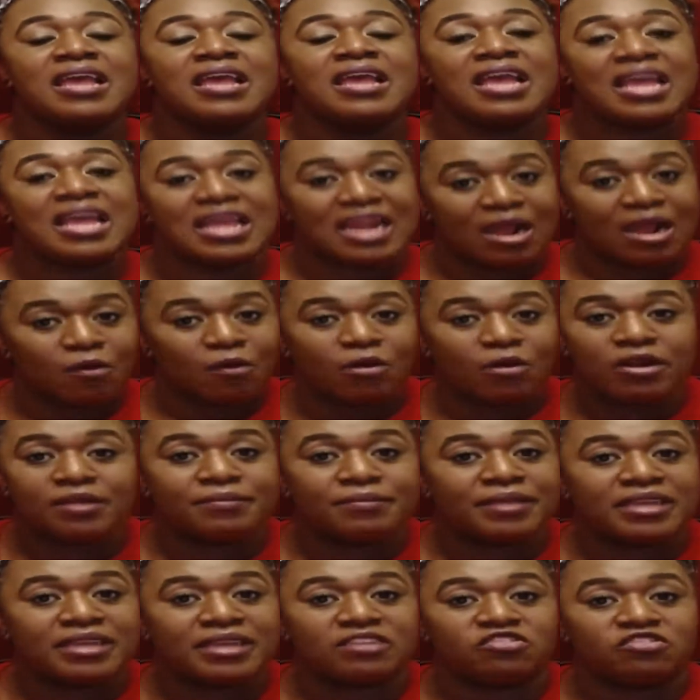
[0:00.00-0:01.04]
and I want to
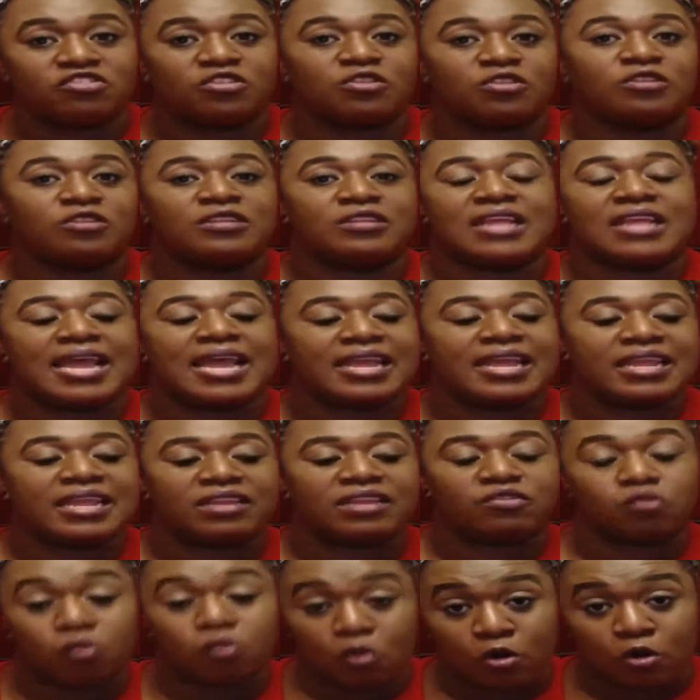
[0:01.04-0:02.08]
make sure that
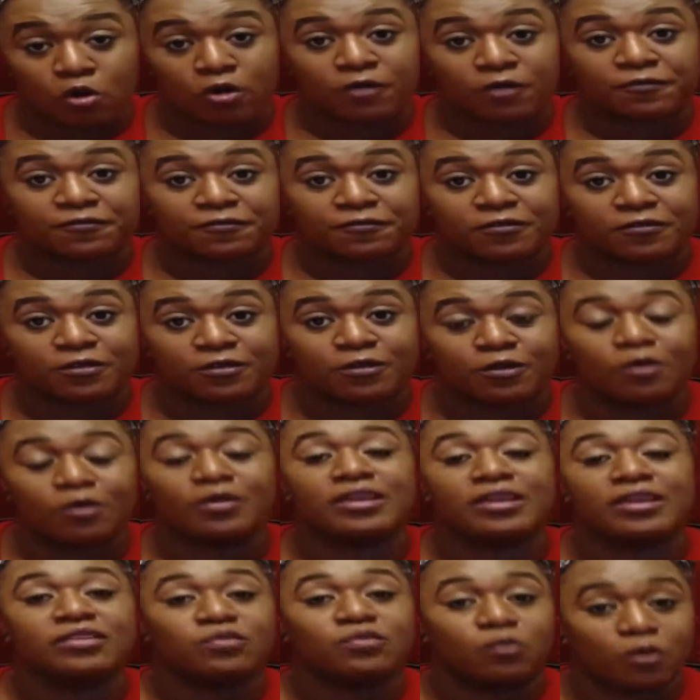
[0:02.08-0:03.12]
it's worth,
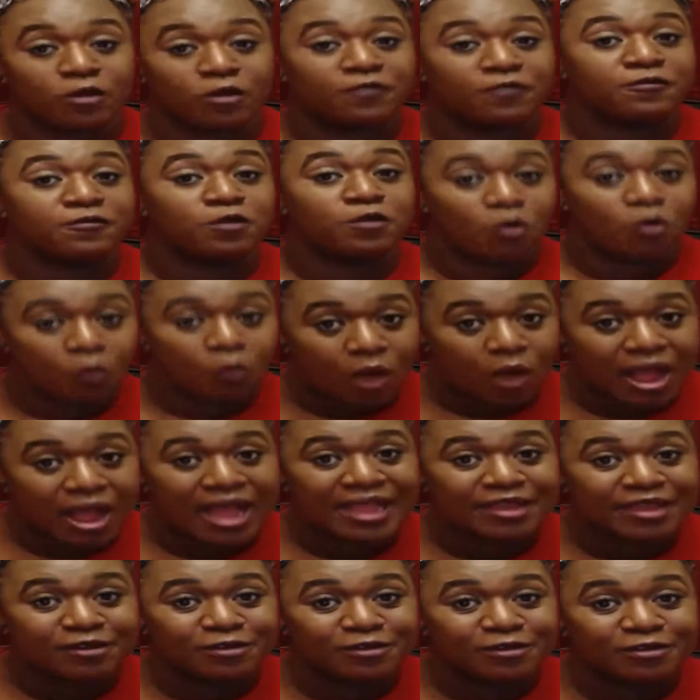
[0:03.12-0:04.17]
it's worth your
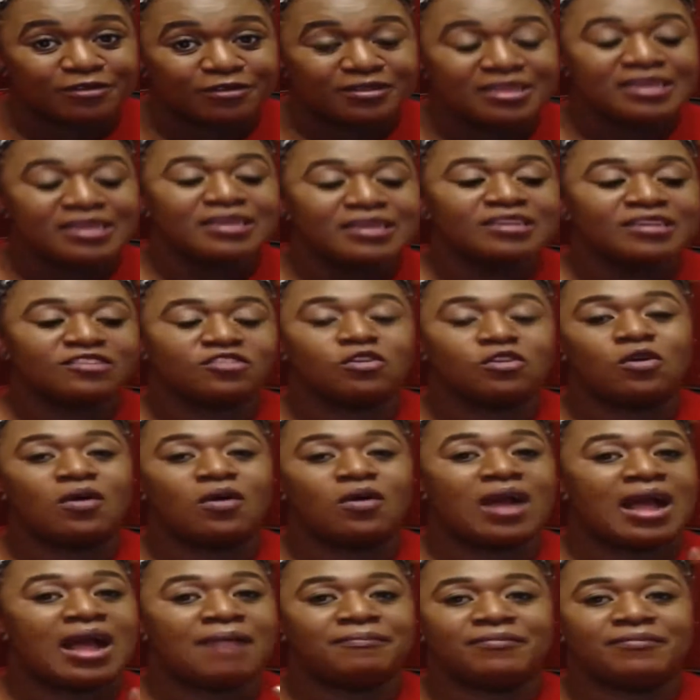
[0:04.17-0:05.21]
while. So
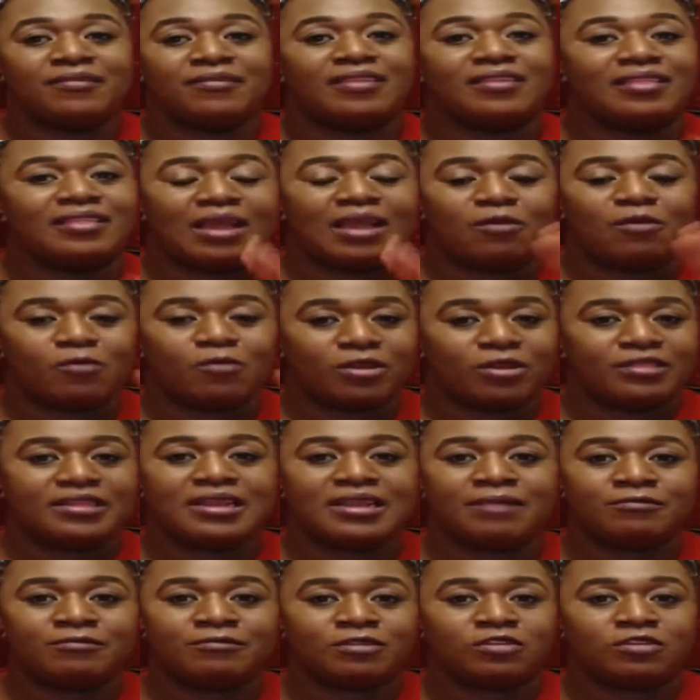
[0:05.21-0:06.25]
I'm like, one thing
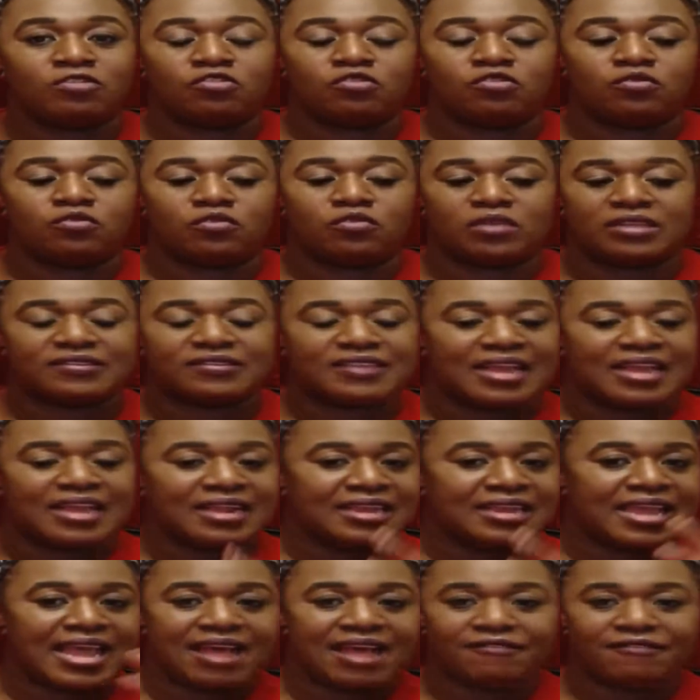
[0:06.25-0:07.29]
I'm going to do is kind
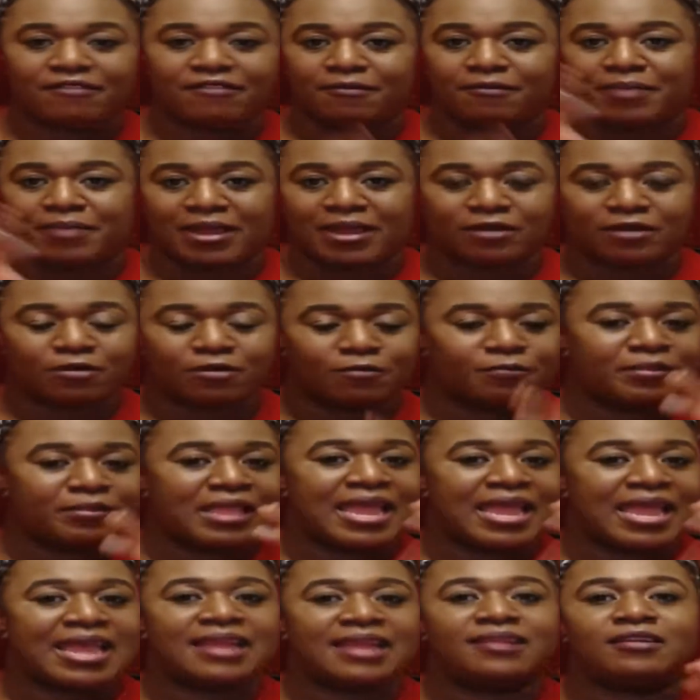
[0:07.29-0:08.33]
of have a better
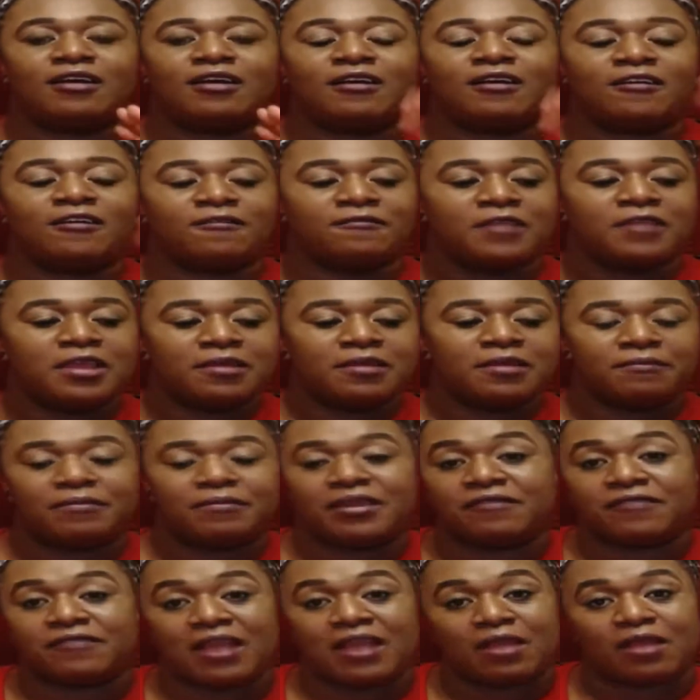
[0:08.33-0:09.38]
blend of,
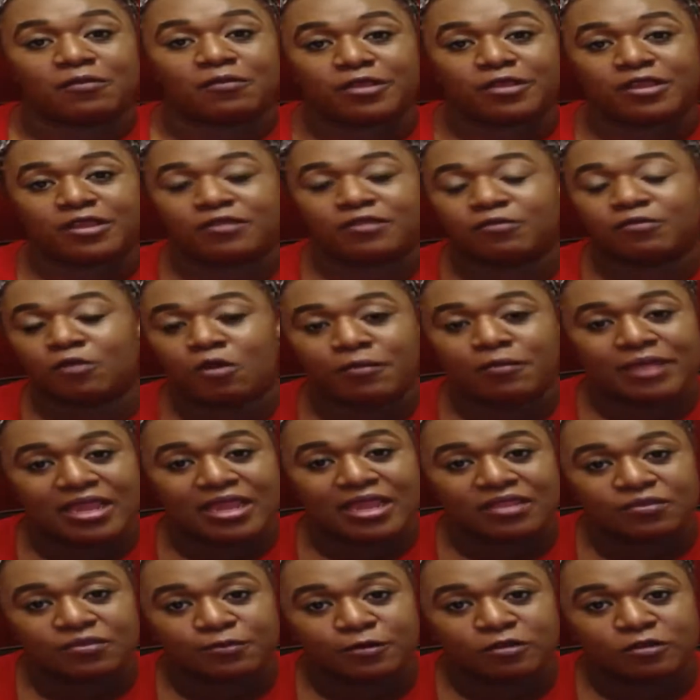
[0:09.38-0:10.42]
if I read
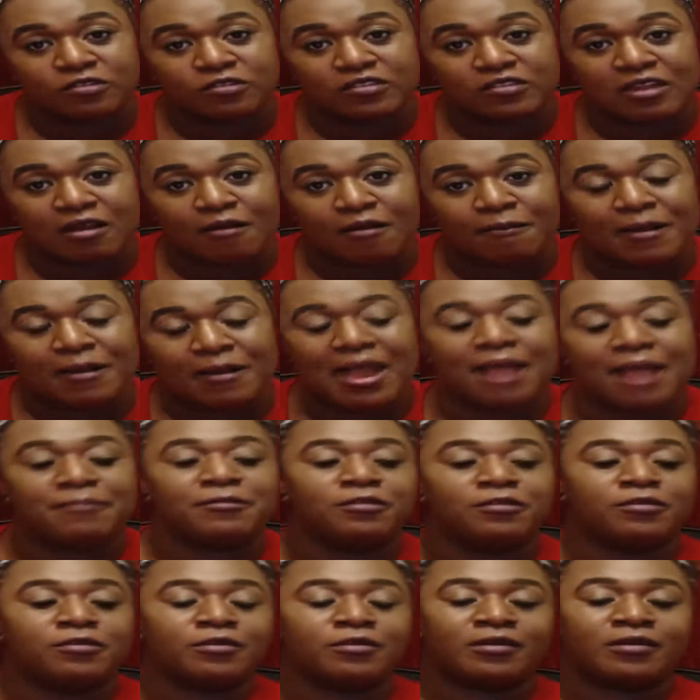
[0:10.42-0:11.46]
romance books that are
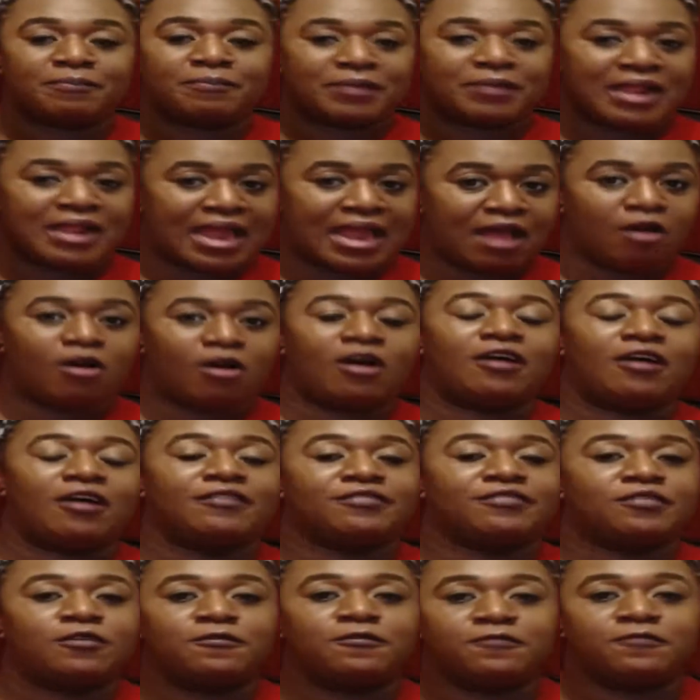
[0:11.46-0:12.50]
popular, but I'll
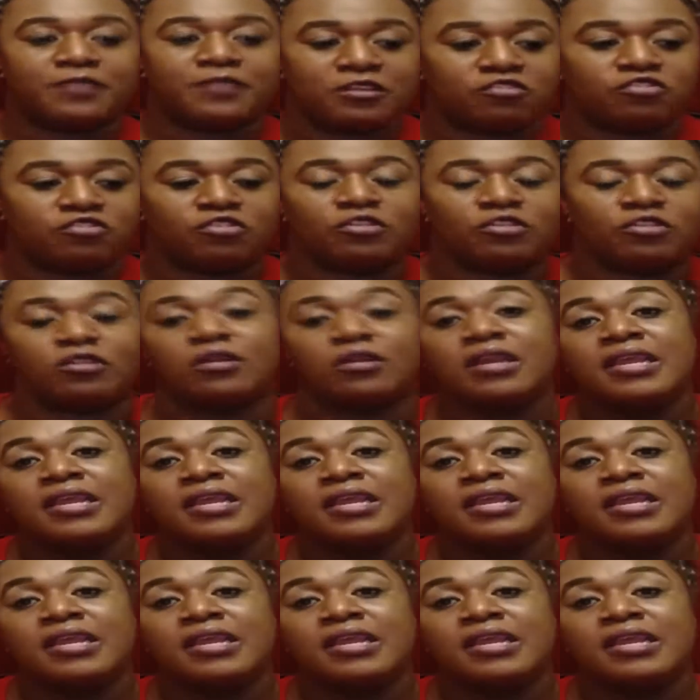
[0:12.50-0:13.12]
also feature,